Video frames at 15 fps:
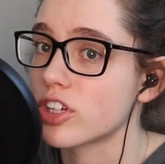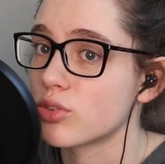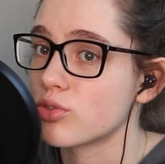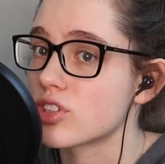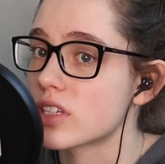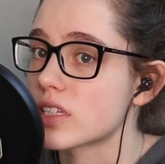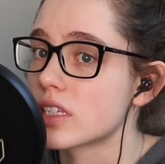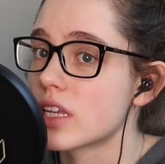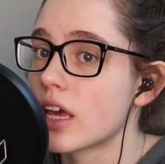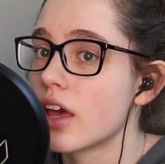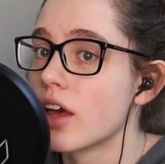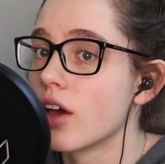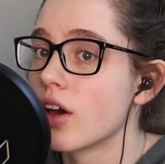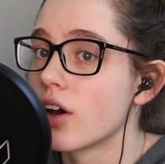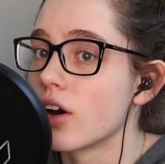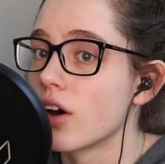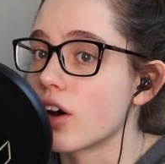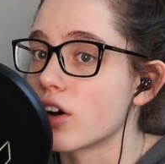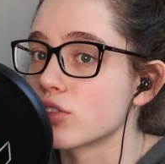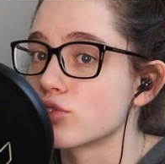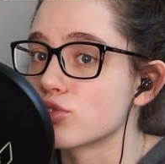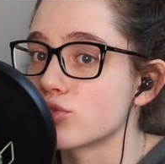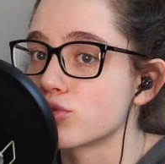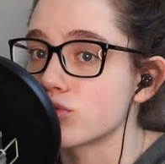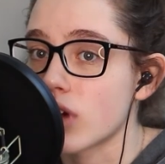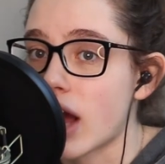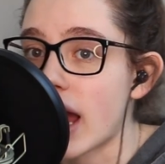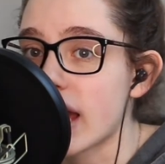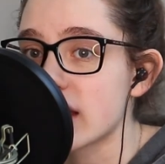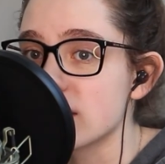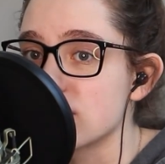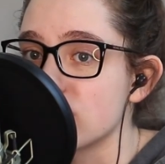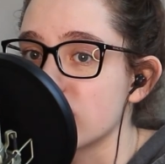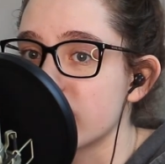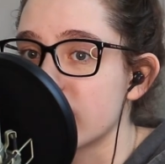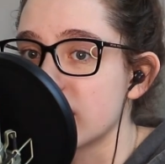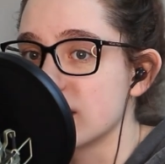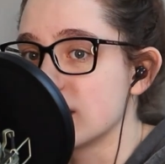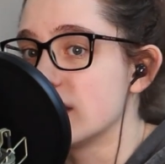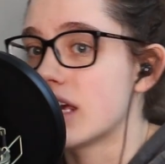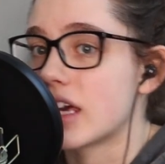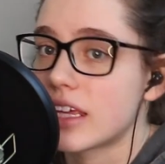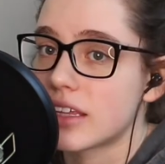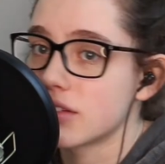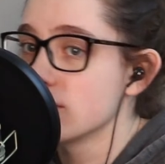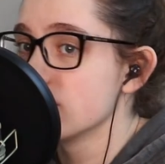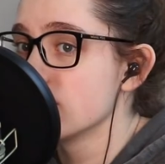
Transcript: You just are trying to, like, get